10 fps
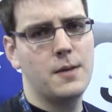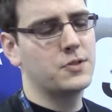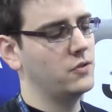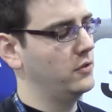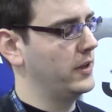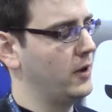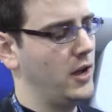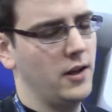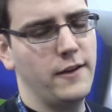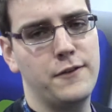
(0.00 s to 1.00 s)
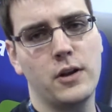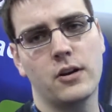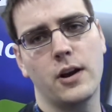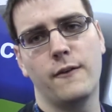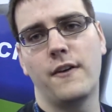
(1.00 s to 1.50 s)
Absolutely. If you
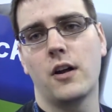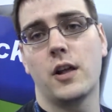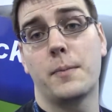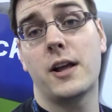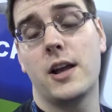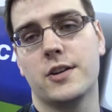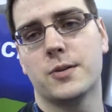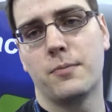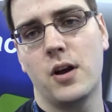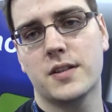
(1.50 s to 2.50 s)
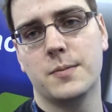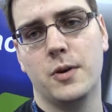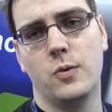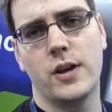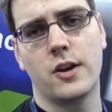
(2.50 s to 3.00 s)
integrate with our other application,
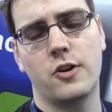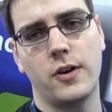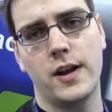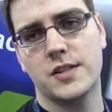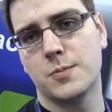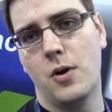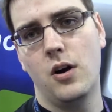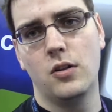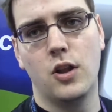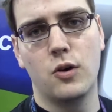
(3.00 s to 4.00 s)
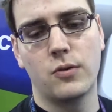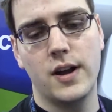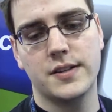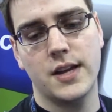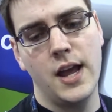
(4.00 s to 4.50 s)
Proxymill, we can create small,
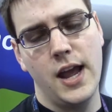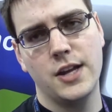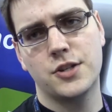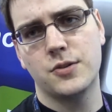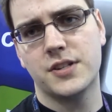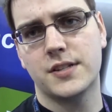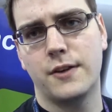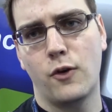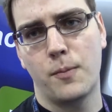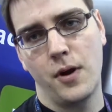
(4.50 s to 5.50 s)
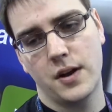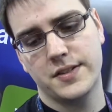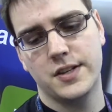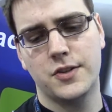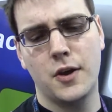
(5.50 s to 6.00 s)
low-res H.264
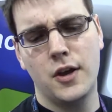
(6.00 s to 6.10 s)
proxies,